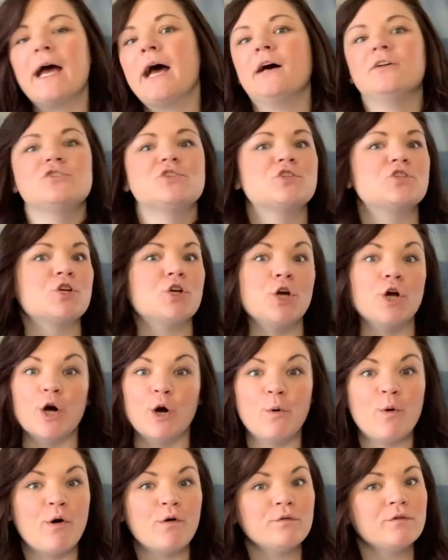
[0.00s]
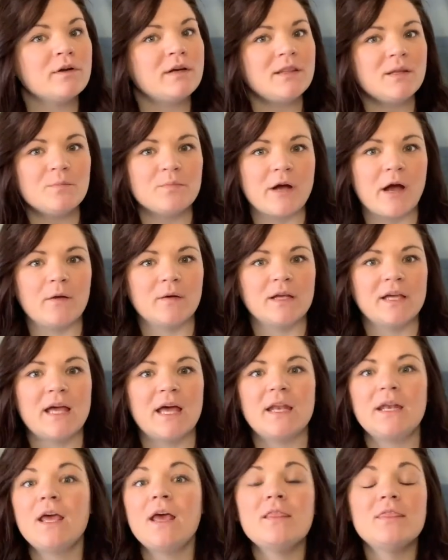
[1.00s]
I'll just go over it in the brown
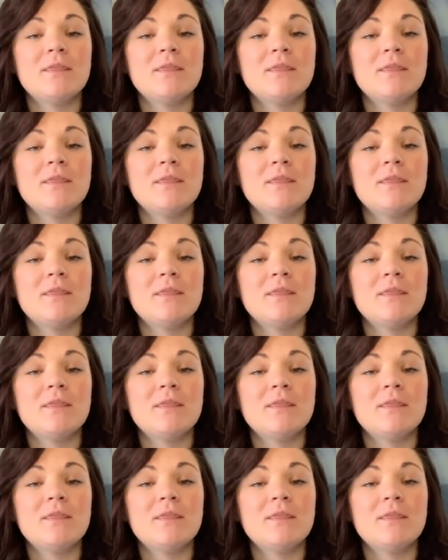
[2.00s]
again.